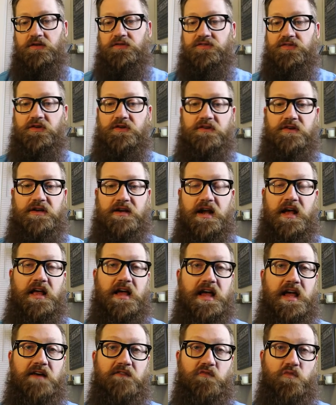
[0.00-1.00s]
So now
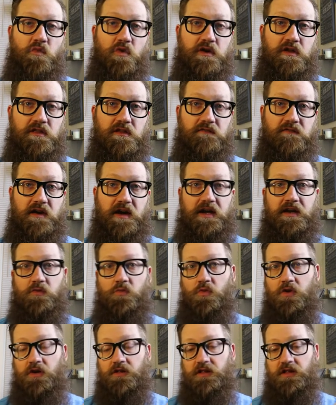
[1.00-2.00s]
I have one on the right,
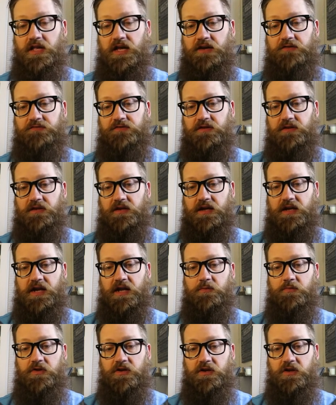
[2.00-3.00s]
one on the left, and now
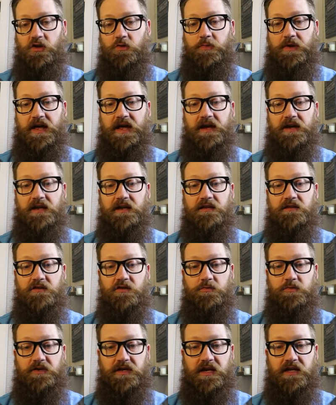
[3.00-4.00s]
I'm gonna go back and
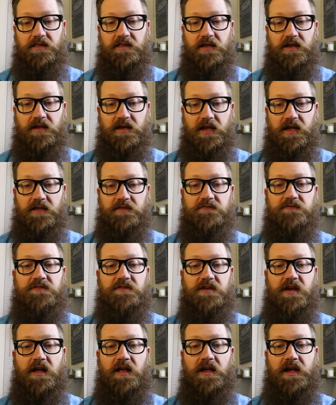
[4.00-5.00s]
duplicate that again.
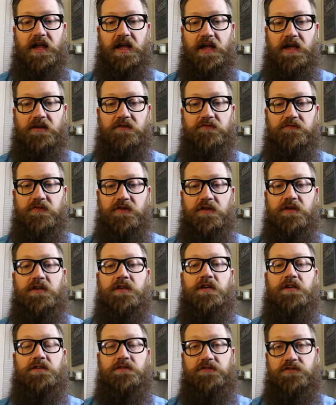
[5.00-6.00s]
So now I have
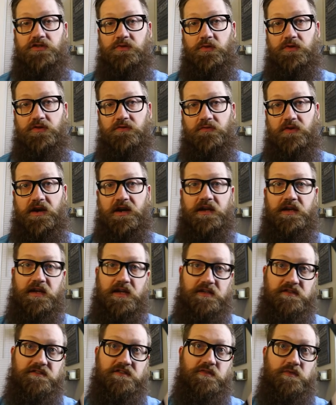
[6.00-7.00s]
two on the right
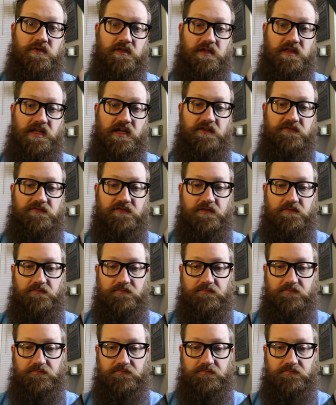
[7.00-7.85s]
and two on the left.